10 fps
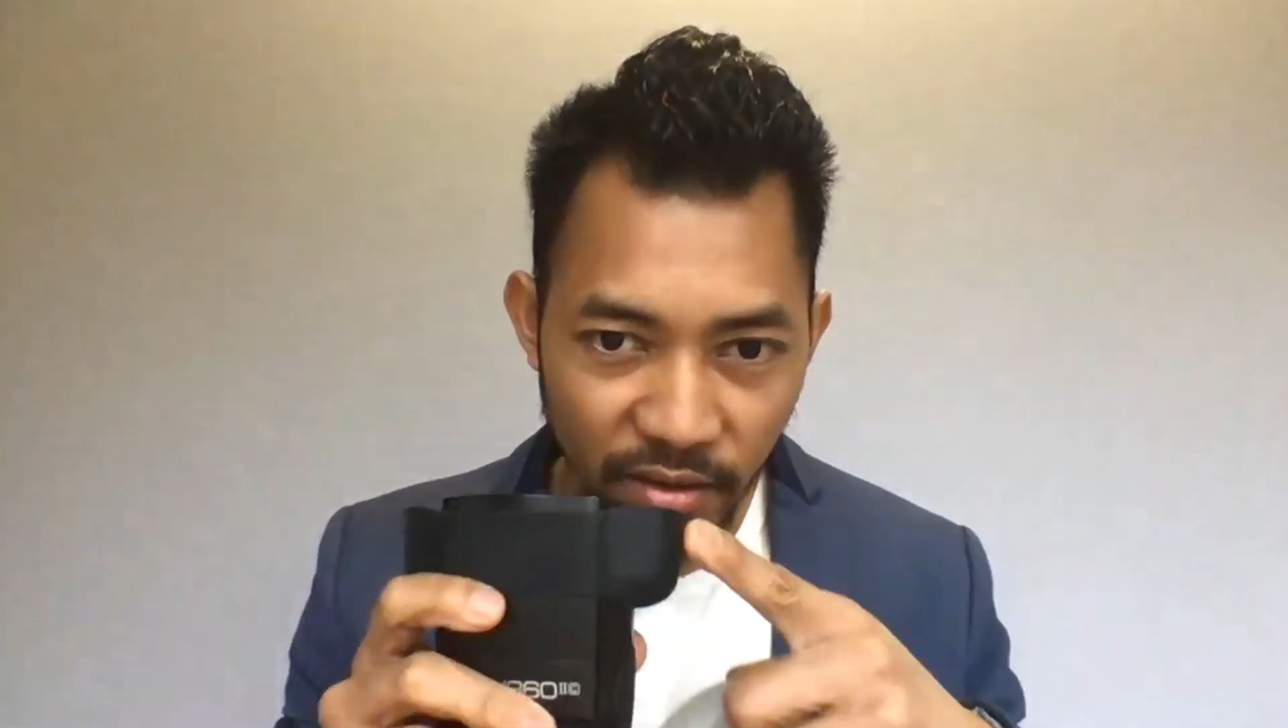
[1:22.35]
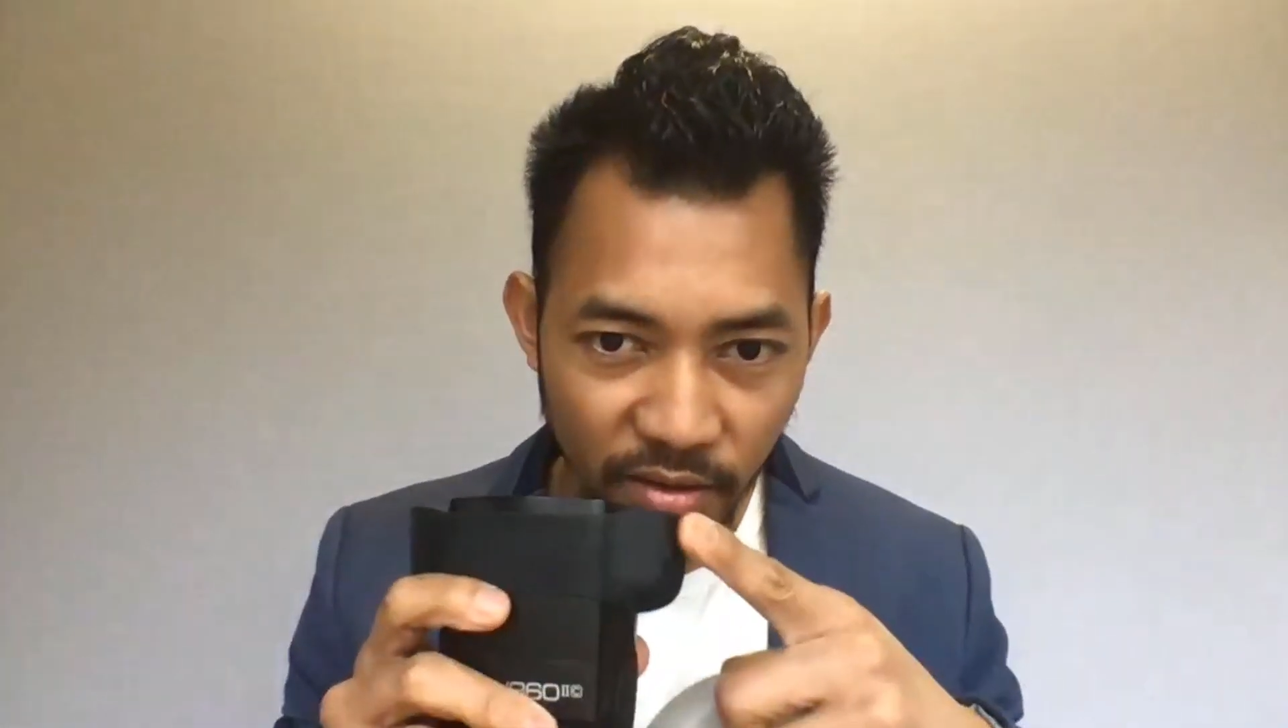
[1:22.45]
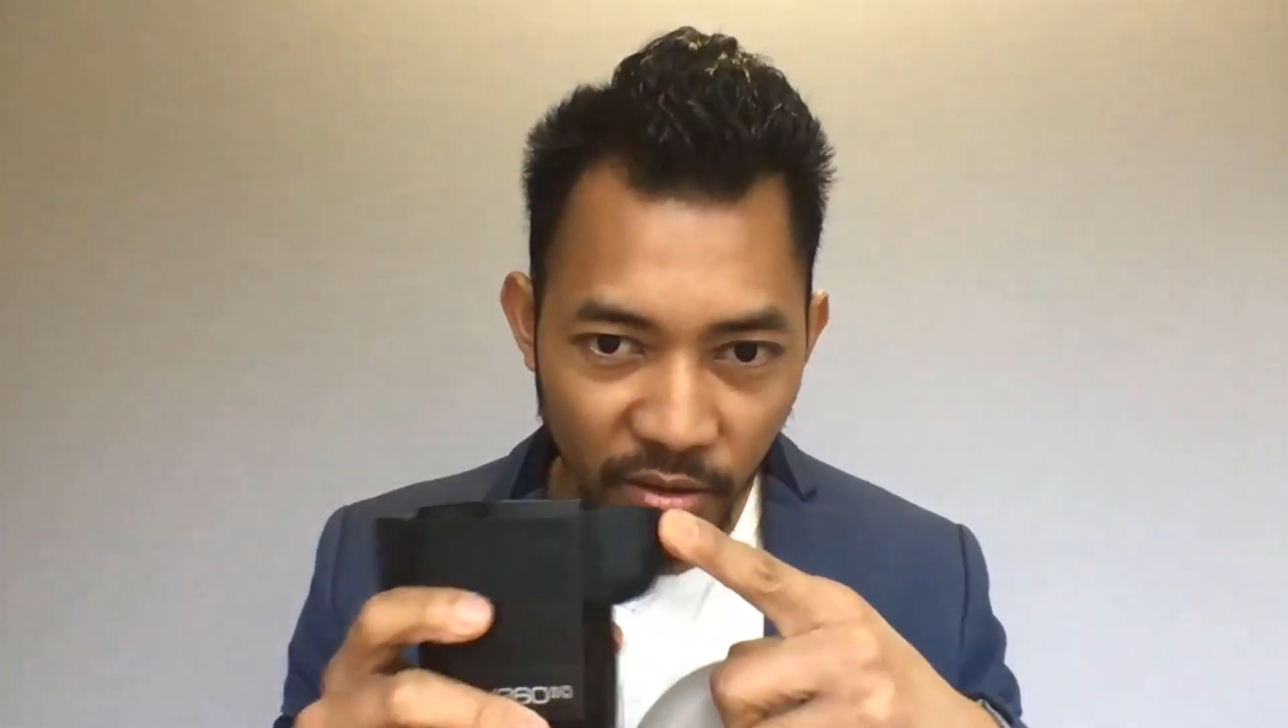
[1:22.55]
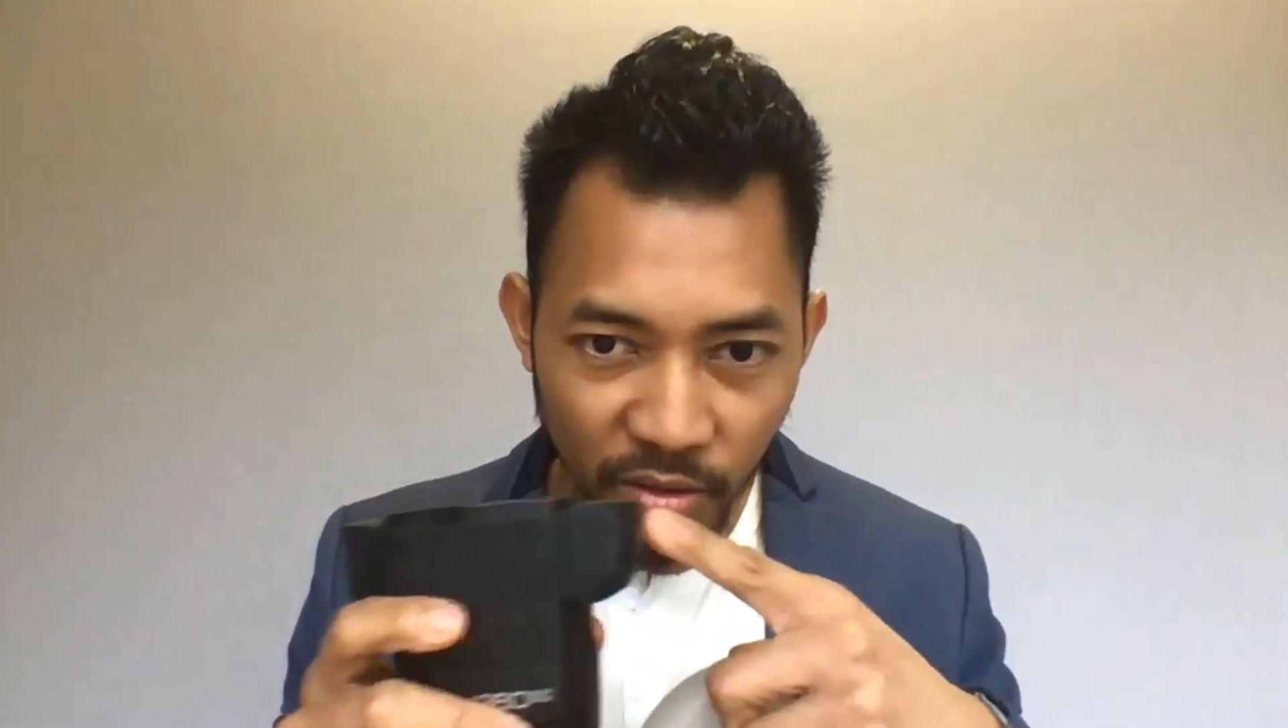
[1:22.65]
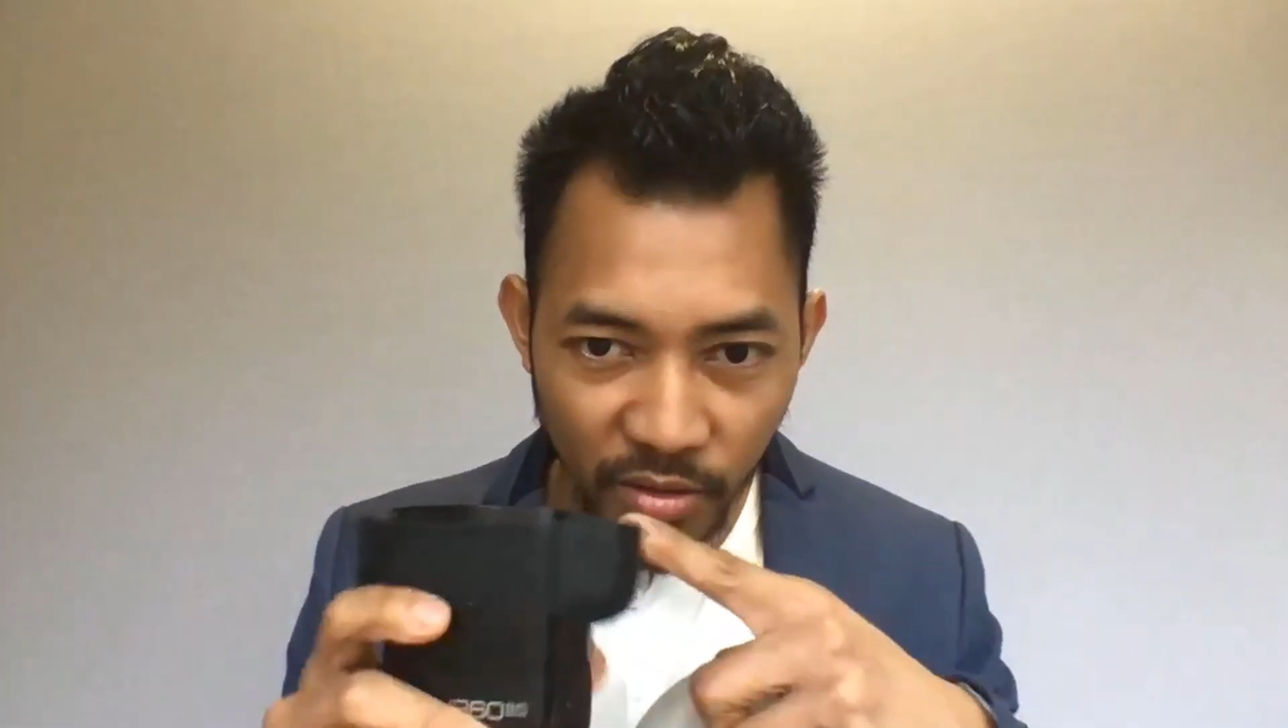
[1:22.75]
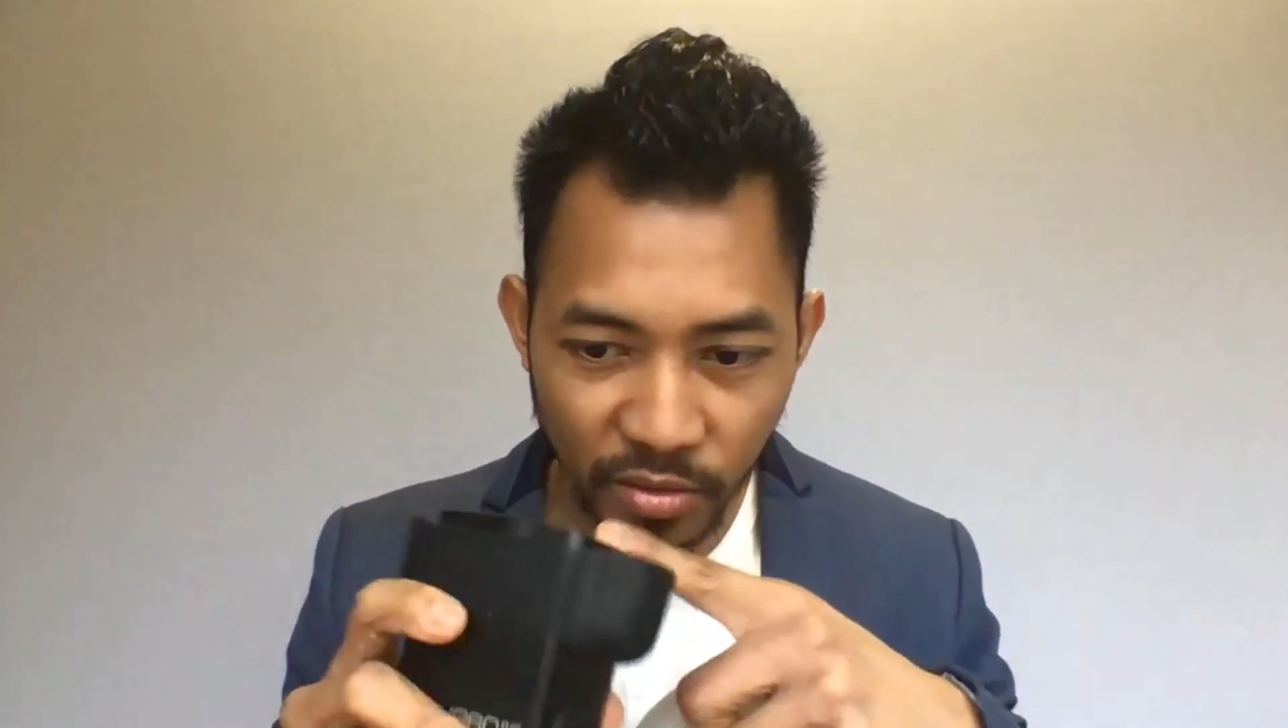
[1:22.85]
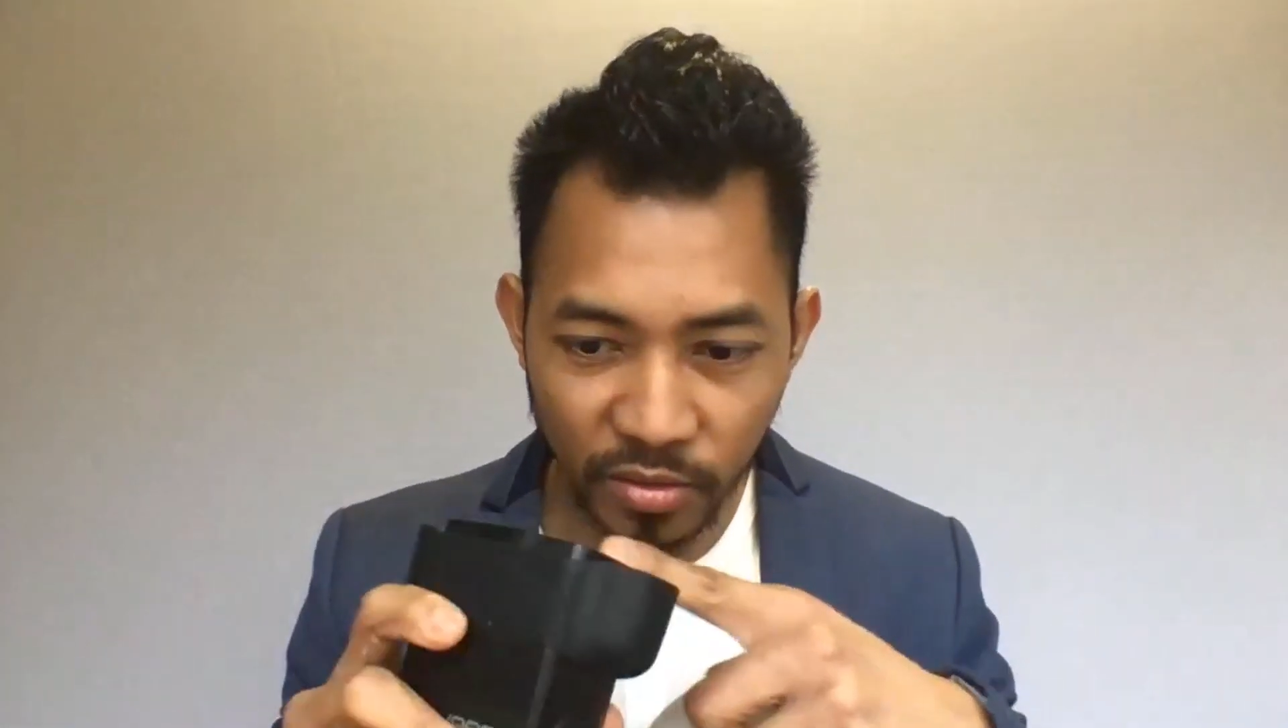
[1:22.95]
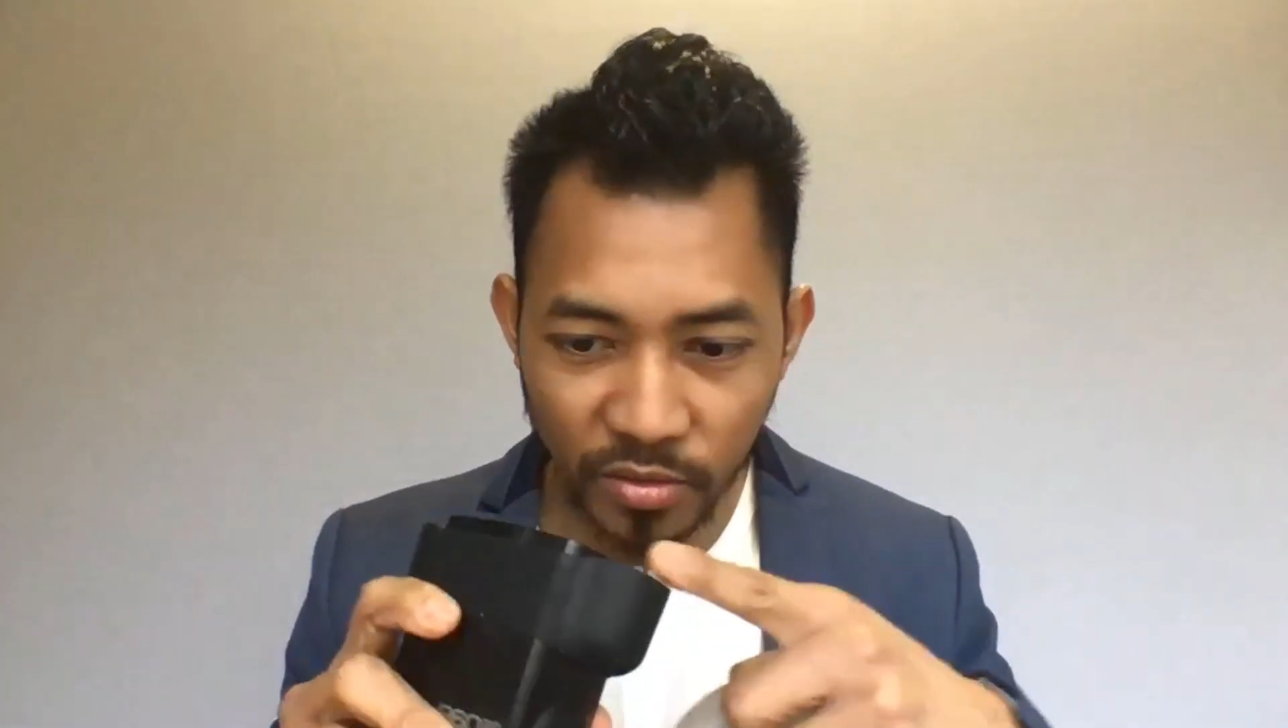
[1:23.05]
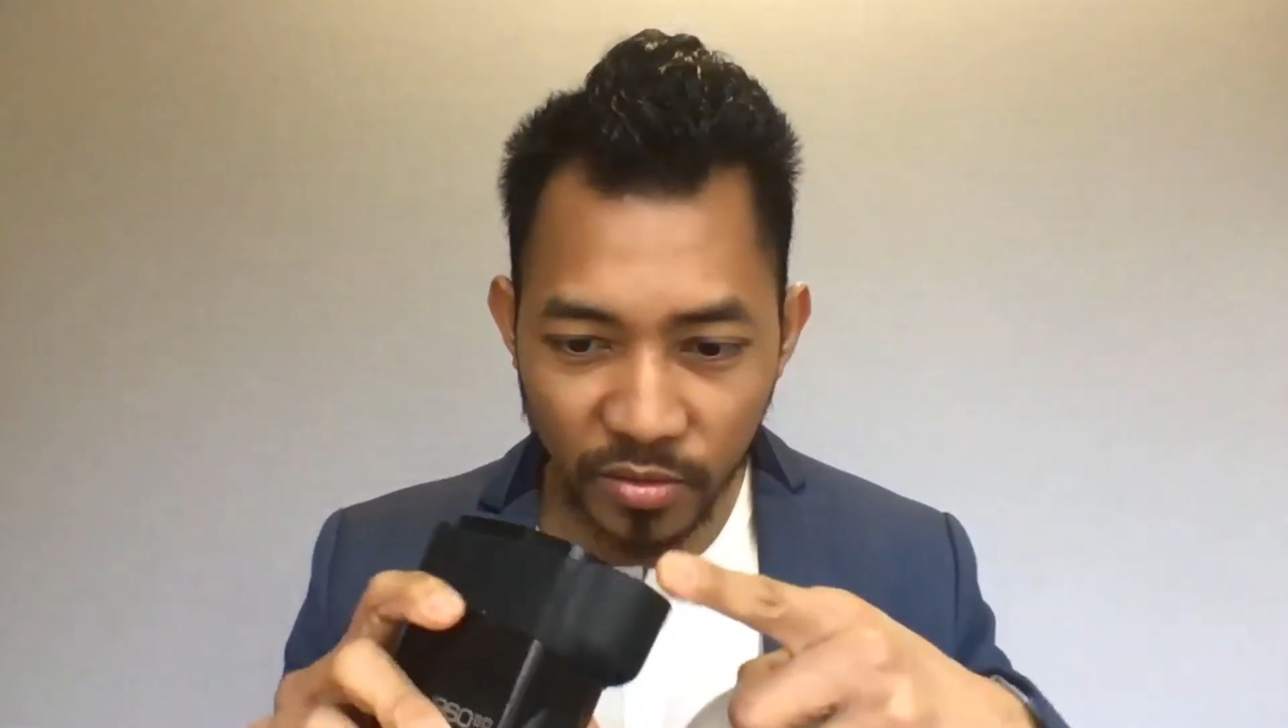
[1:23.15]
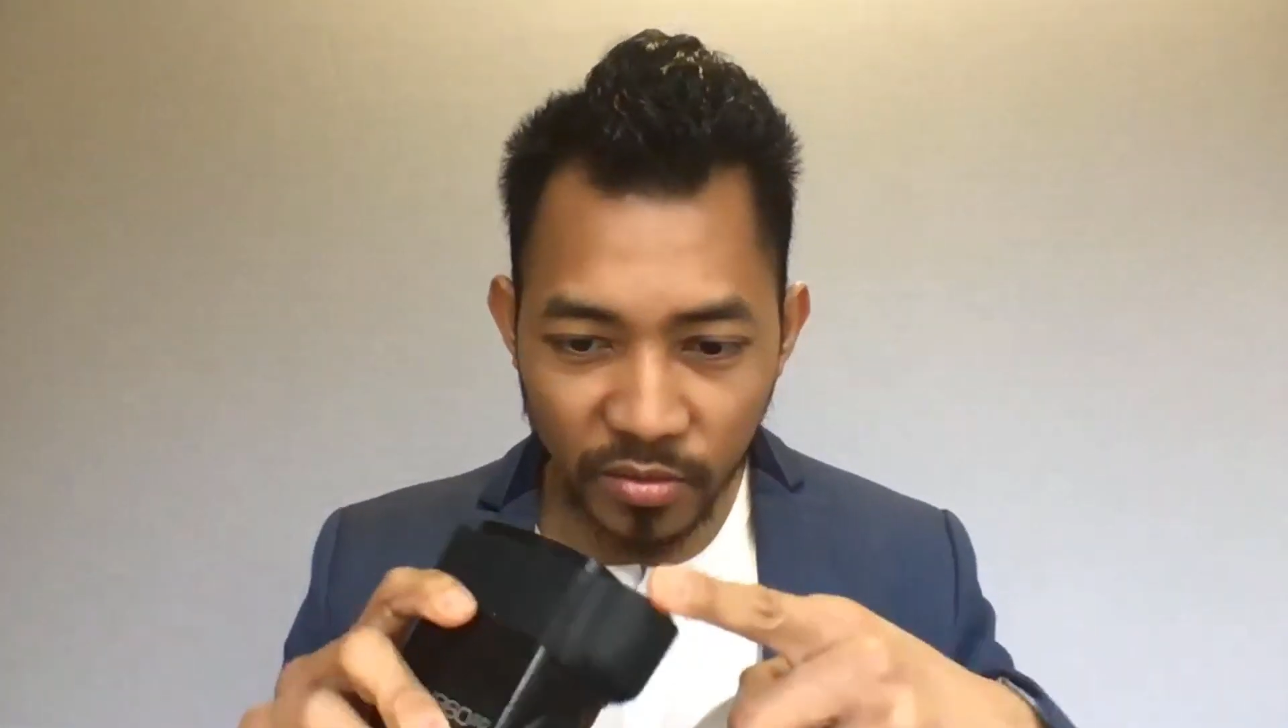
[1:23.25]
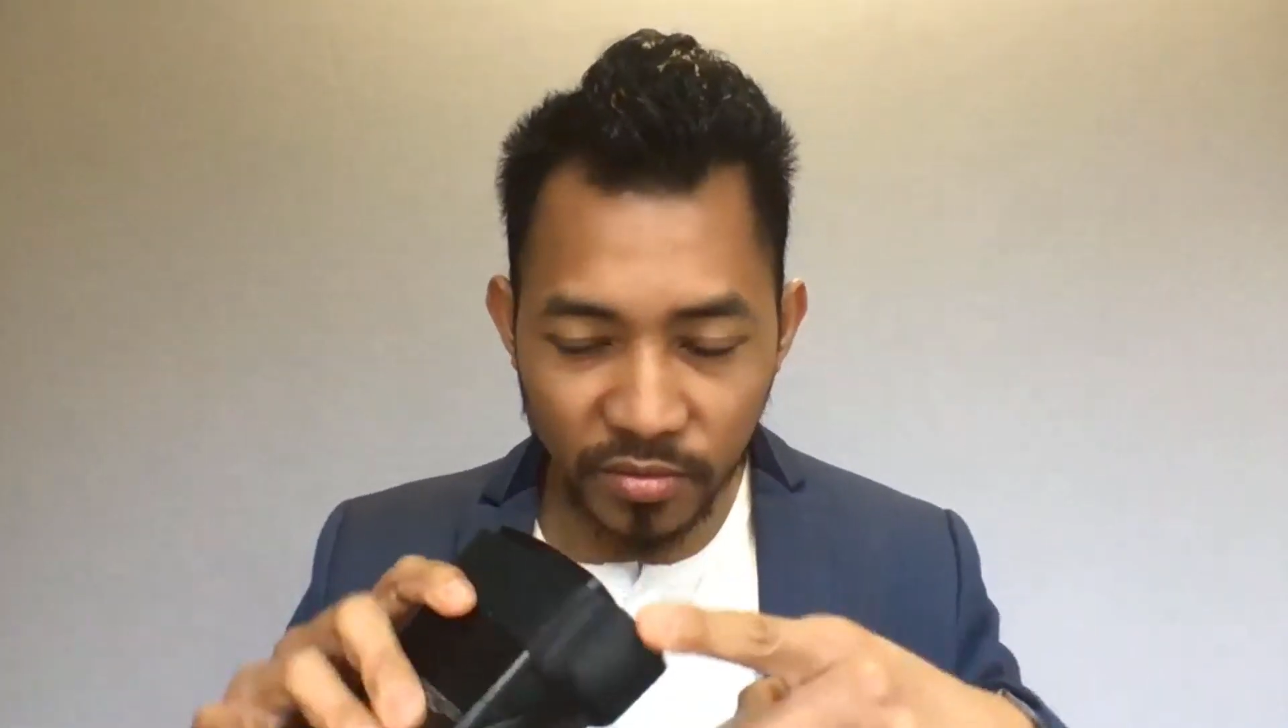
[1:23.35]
little